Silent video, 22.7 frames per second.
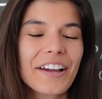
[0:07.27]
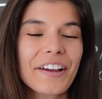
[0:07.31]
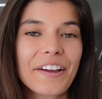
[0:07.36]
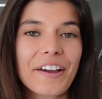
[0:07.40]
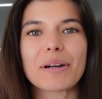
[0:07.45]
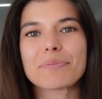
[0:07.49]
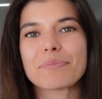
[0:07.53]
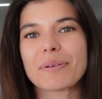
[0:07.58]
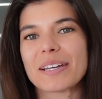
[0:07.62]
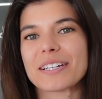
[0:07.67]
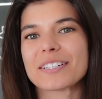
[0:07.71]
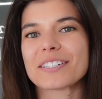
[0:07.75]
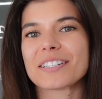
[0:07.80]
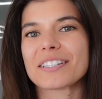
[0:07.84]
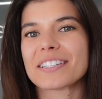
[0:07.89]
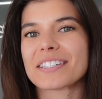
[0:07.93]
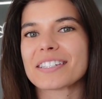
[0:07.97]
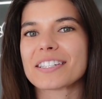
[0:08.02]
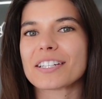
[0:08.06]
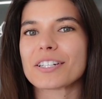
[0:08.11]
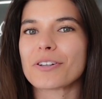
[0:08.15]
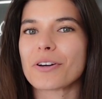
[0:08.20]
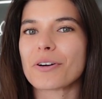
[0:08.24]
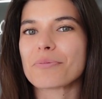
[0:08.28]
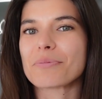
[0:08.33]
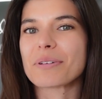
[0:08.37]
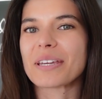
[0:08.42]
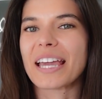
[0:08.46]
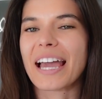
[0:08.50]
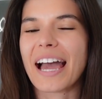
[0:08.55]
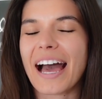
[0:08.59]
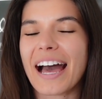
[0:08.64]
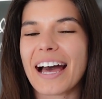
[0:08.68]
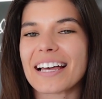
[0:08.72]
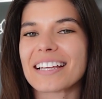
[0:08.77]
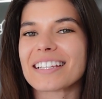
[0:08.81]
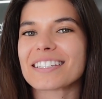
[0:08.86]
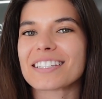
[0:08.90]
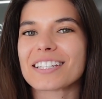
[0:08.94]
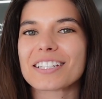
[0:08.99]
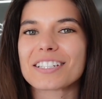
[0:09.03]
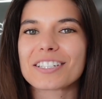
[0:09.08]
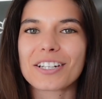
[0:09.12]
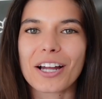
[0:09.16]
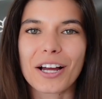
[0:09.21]
My patients know me as
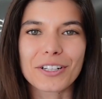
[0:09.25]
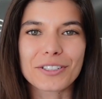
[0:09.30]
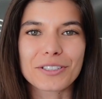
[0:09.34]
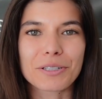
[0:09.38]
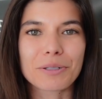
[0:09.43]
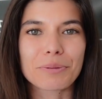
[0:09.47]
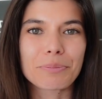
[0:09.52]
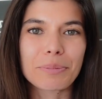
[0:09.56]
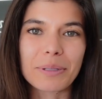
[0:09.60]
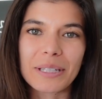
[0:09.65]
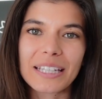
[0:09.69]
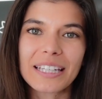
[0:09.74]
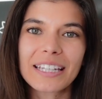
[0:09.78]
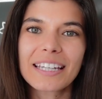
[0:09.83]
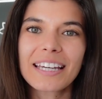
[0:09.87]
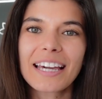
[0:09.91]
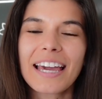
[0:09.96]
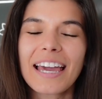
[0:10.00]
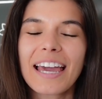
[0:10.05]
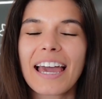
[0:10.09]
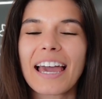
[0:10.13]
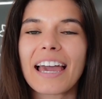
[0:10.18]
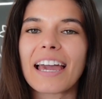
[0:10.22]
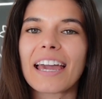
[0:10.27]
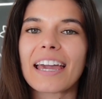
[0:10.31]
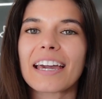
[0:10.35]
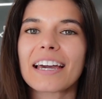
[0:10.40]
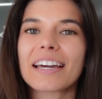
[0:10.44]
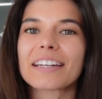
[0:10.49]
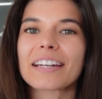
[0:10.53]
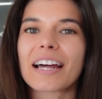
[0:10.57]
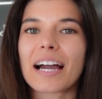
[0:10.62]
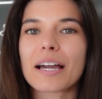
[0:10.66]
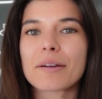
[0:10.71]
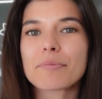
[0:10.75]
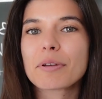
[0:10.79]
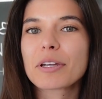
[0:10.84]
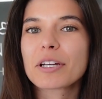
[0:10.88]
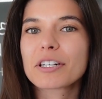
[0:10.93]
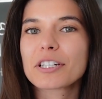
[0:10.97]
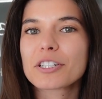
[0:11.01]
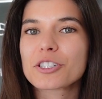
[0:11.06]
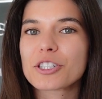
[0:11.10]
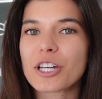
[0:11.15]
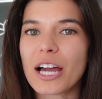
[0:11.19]
Dr. B, and I'm
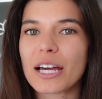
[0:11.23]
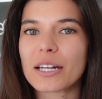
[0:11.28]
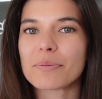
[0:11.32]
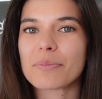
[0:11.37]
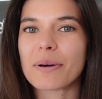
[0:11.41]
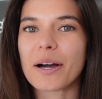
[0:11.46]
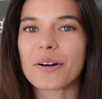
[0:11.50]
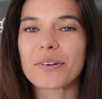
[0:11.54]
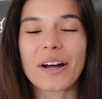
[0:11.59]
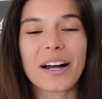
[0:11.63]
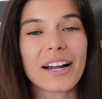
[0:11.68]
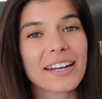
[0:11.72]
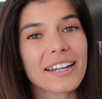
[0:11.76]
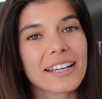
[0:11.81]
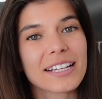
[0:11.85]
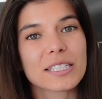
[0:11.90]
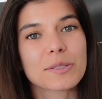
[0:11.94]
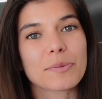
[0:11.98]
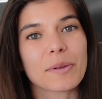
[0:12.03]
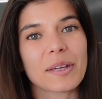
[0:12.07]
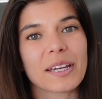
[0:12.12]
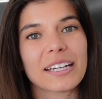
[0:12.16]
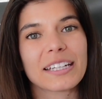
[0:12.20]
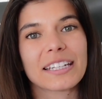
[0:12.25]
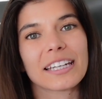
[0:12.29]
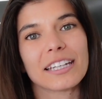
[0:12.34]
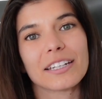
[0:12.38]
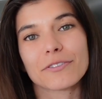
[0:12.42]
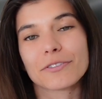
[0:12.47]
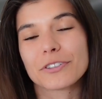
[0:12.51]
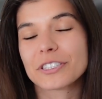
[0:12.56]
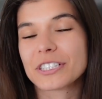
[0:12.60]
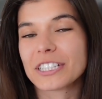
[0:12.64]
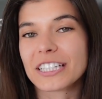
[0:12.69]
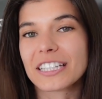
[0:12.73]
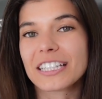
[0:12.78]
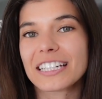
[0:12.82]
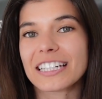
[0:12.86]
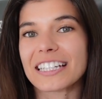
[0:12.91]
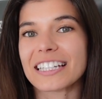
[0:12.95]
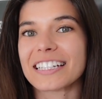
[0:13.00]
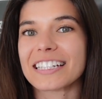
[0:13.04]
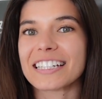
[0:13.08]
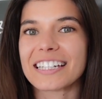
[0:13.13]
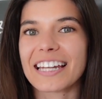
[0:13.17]
here to chat about unexplained
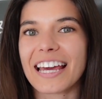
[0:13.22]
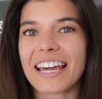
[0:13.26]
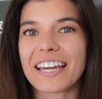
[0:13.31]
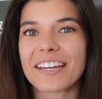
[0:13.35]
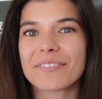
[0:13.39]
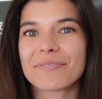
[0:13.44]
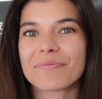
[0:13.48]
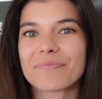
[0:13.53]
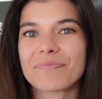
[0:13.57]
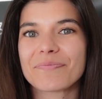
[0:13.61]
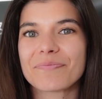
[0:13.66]
infertility today.